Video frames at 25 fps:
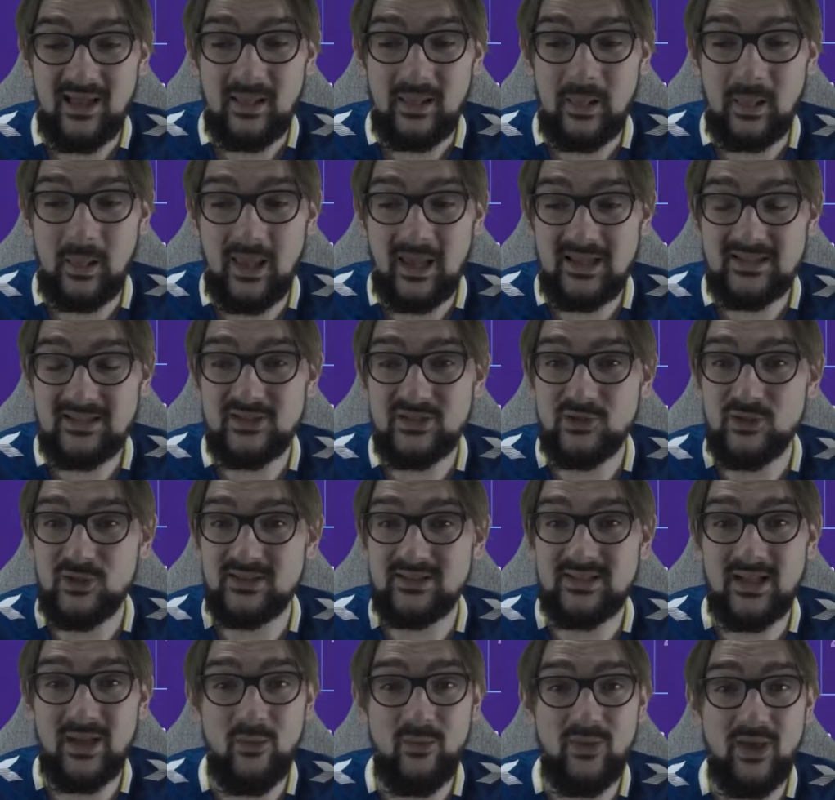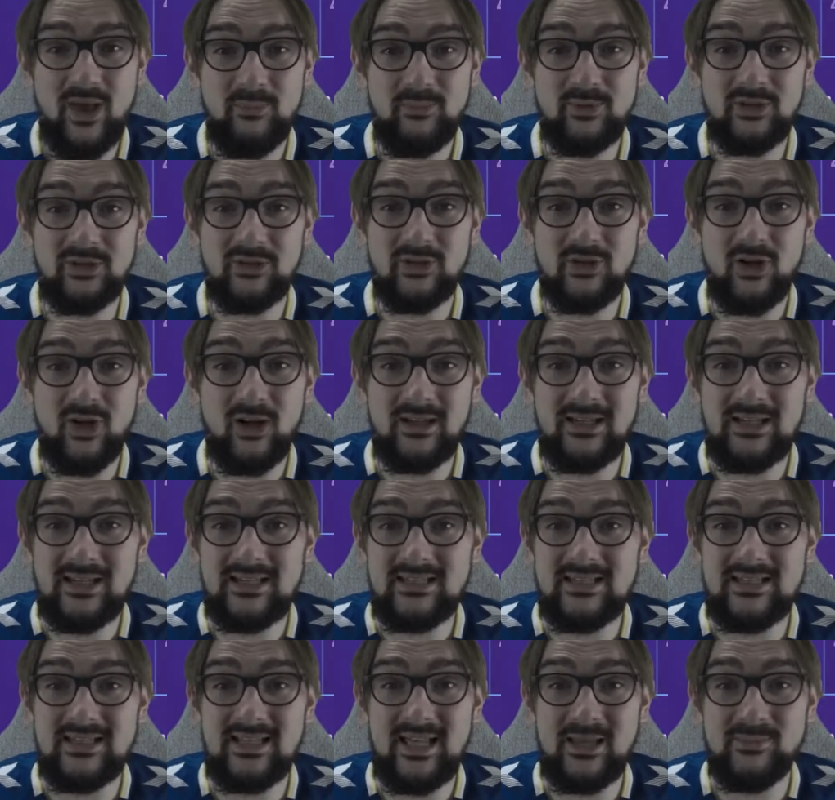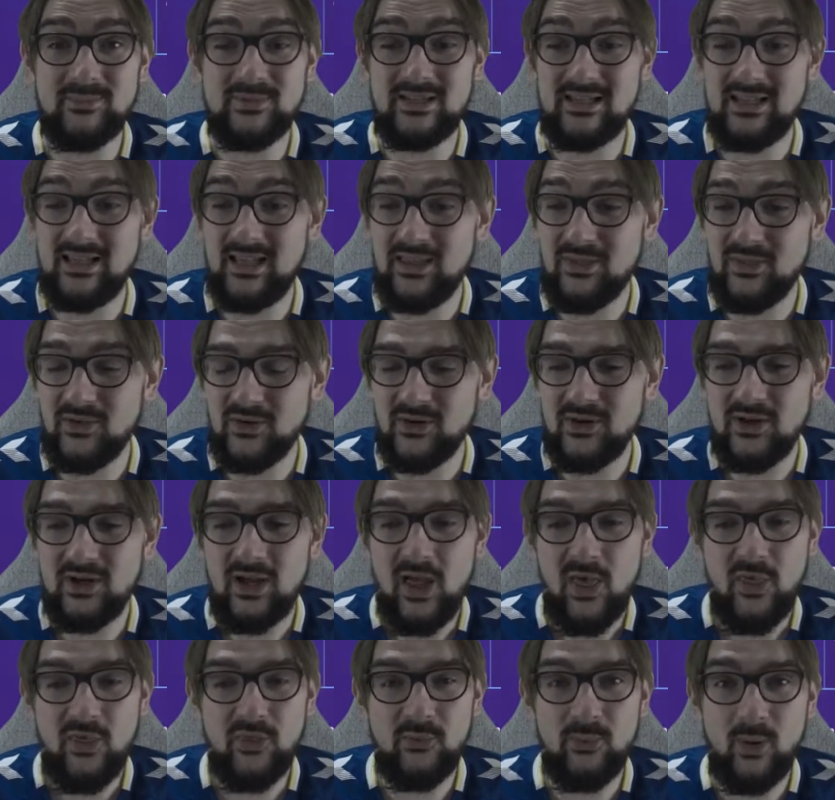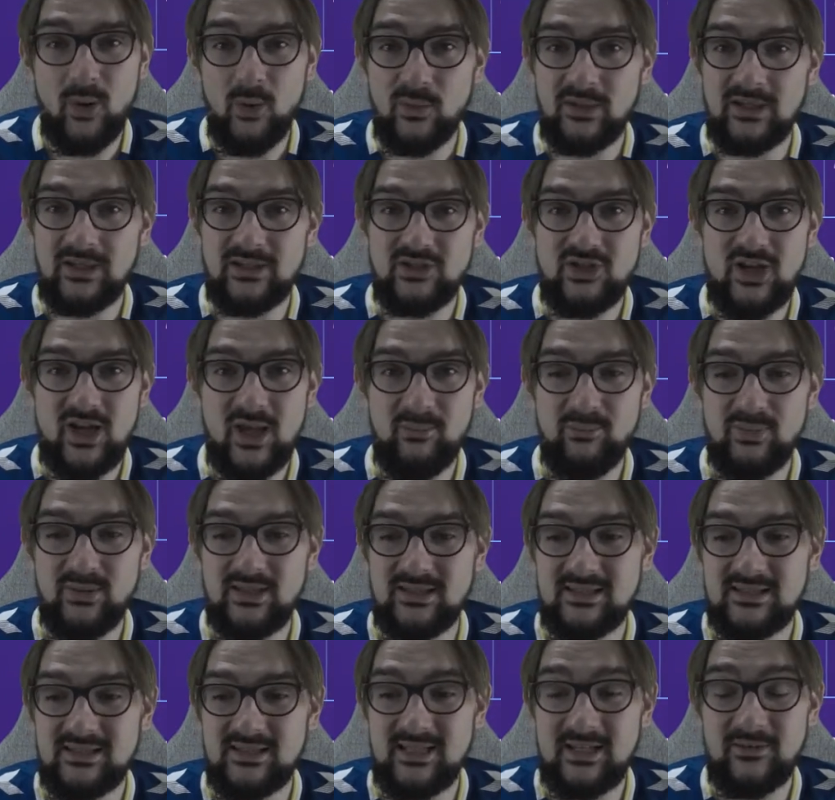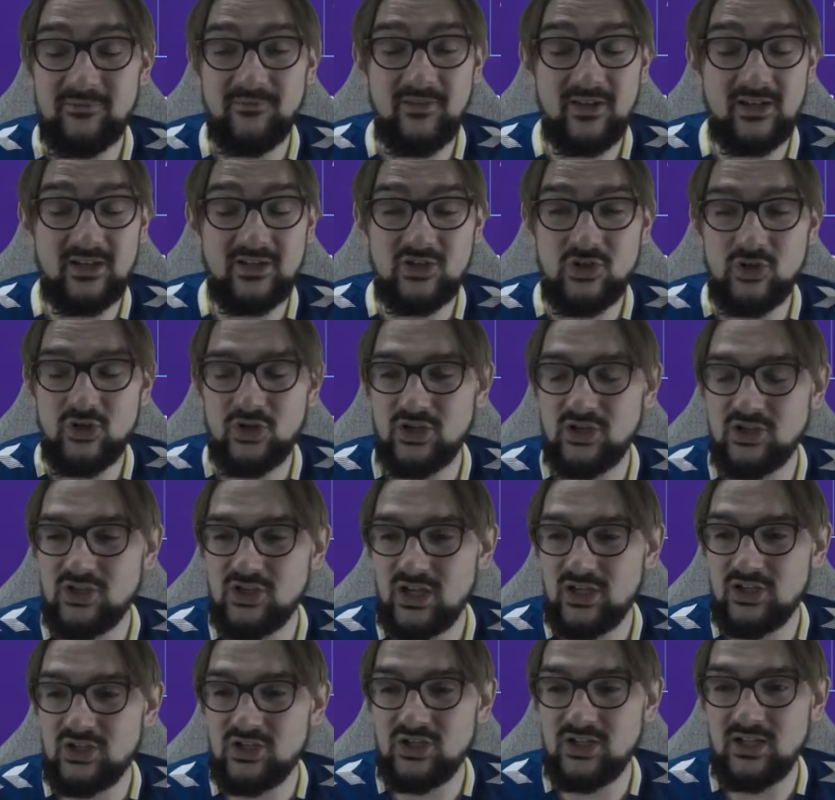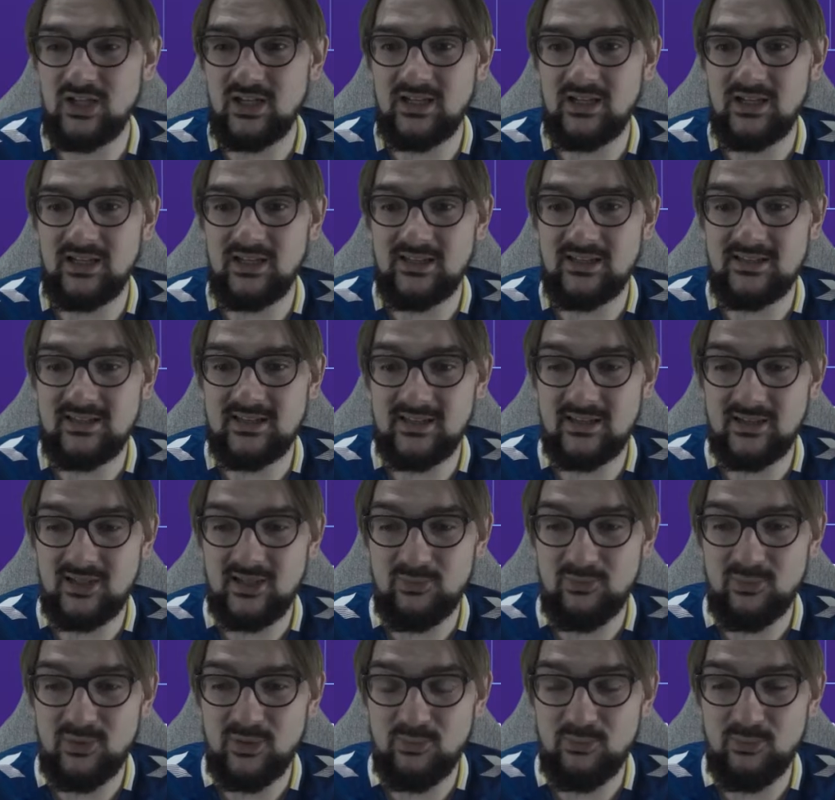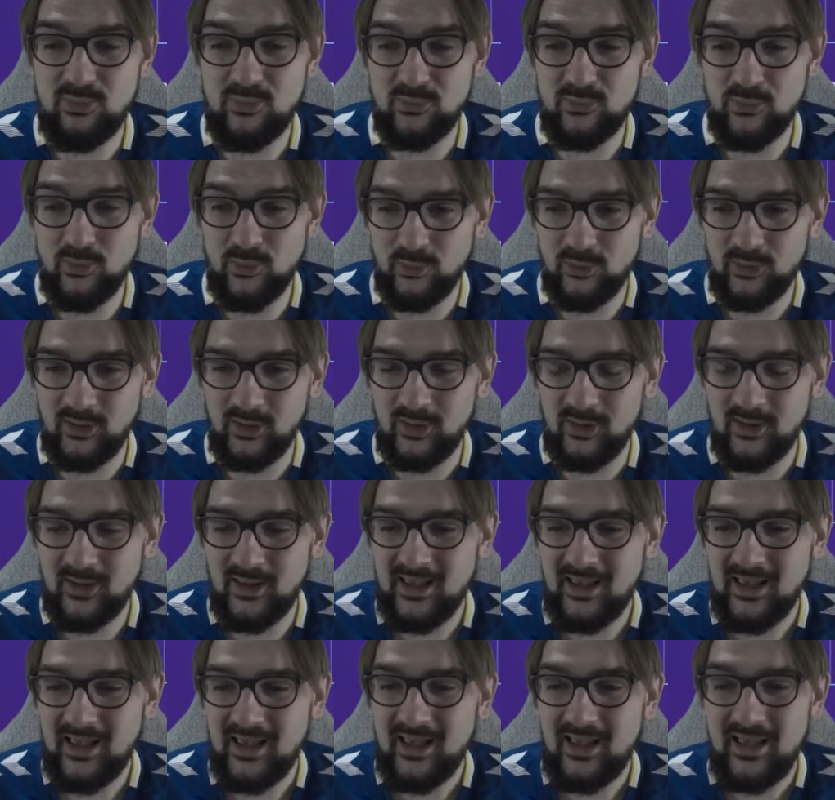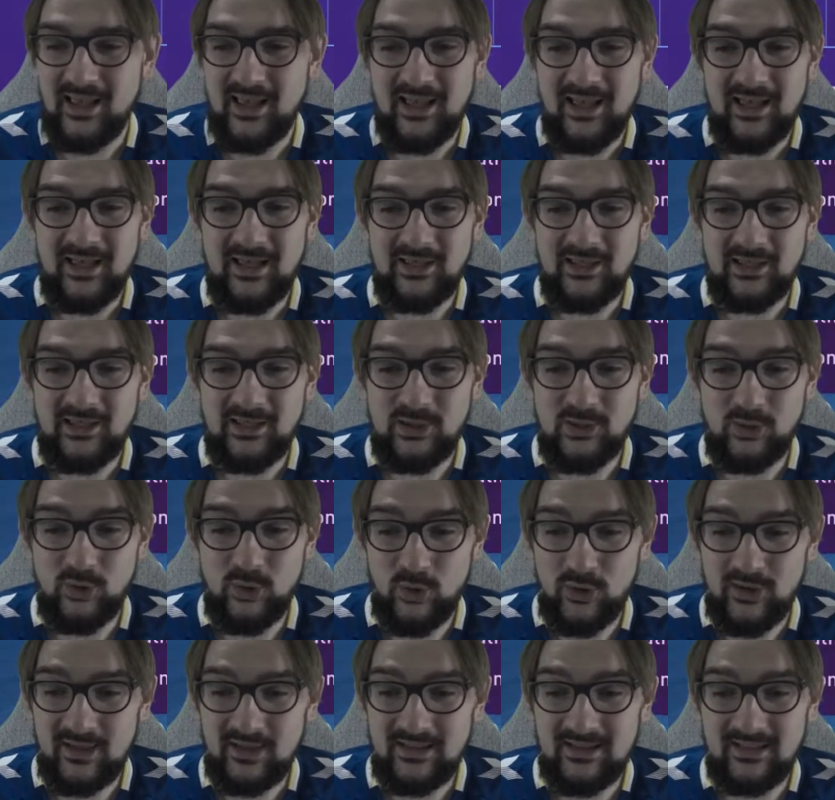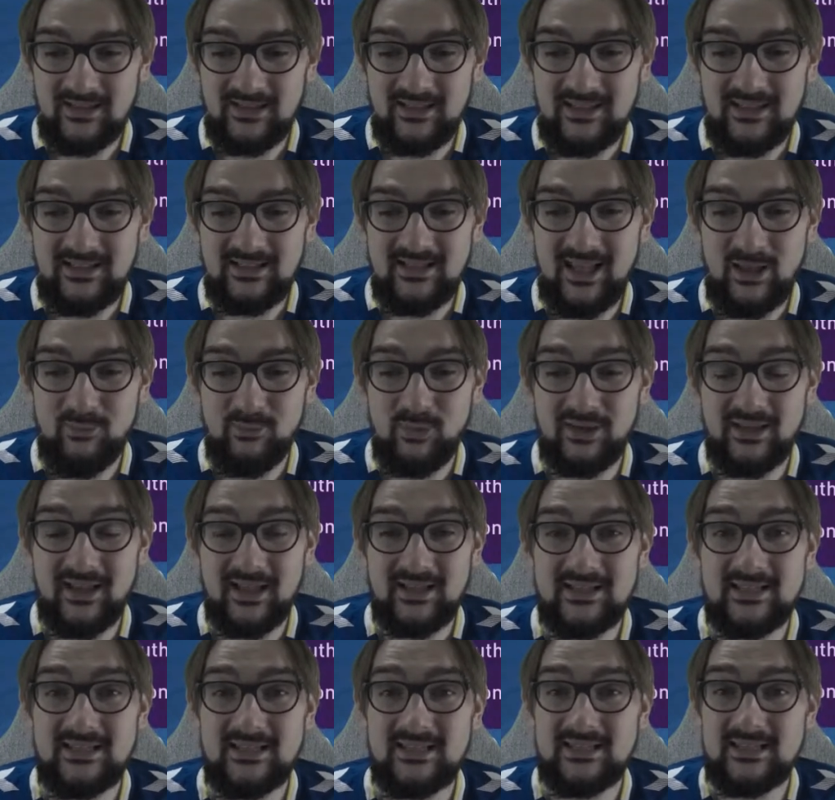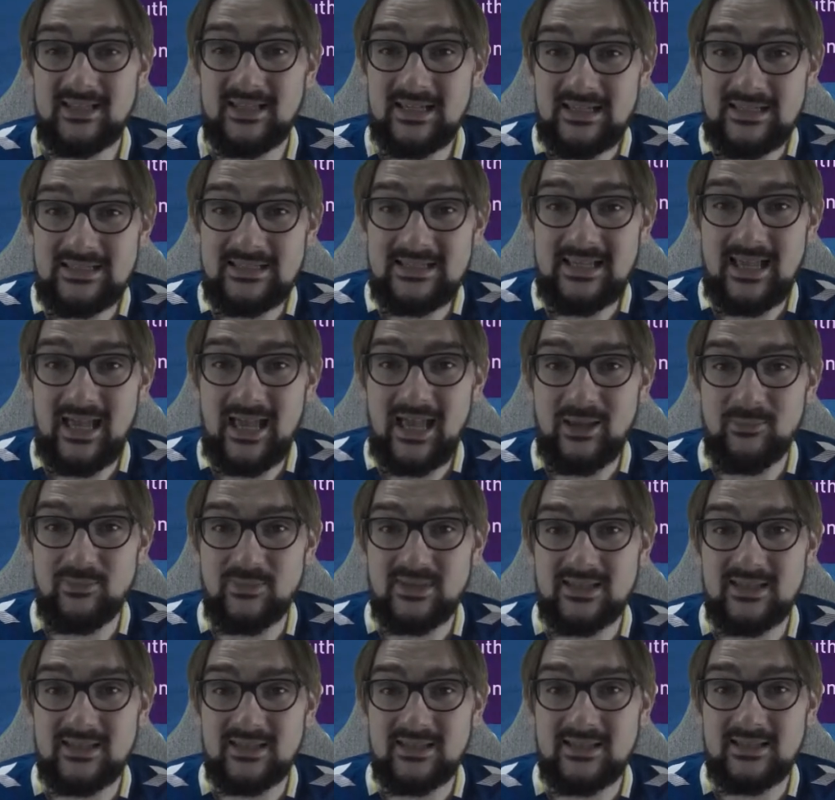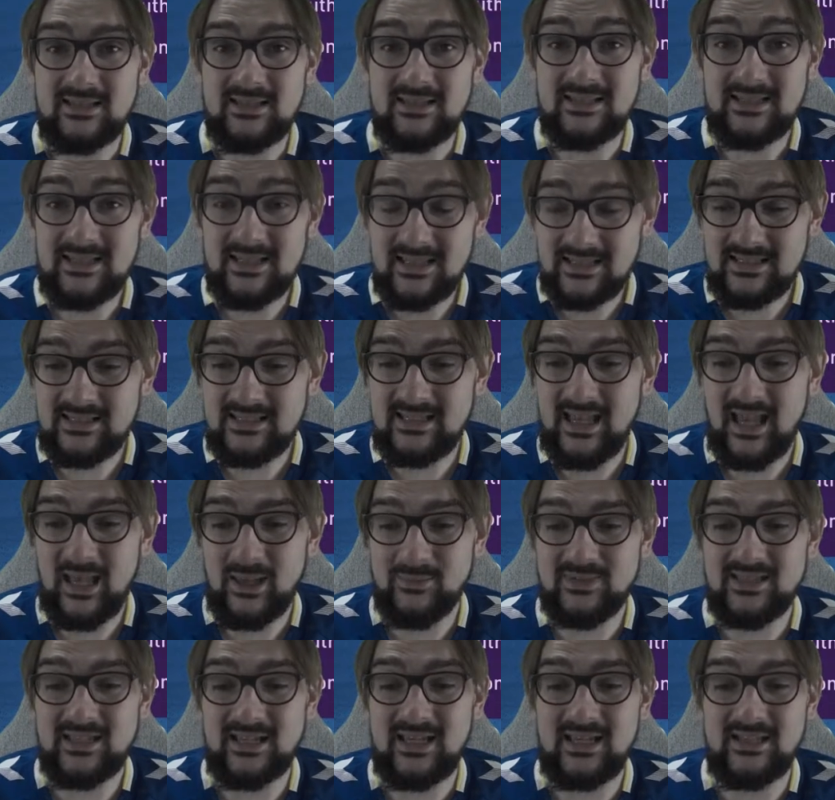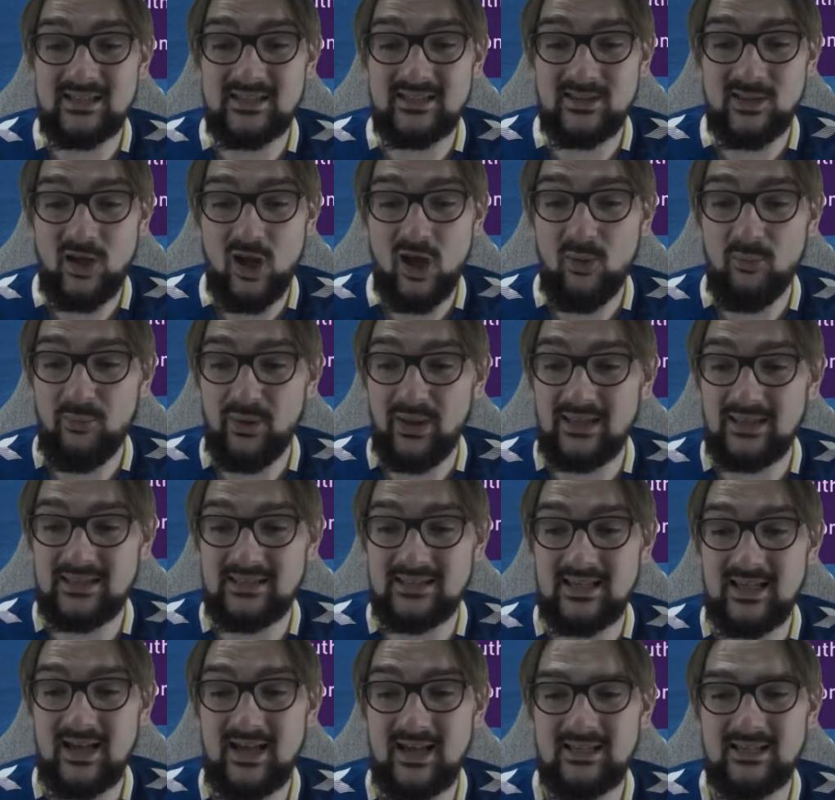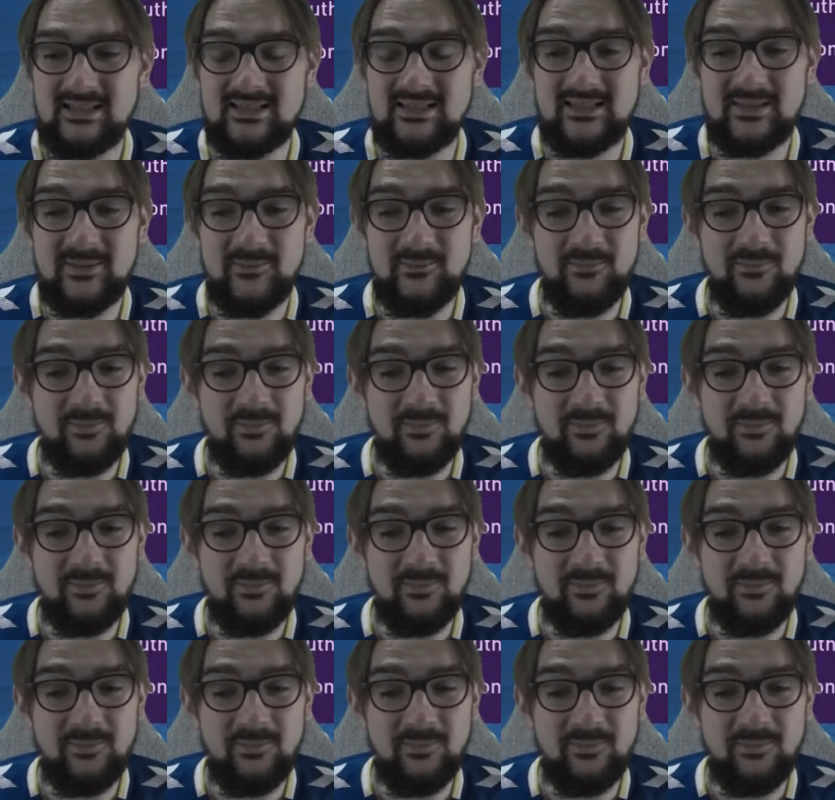Leicester and Southampton are not easy games either. Throw in a Champions League fixture congestion, it is going to be brutal. You look at the league table, that's 6 games. 6 games against top 8 sides.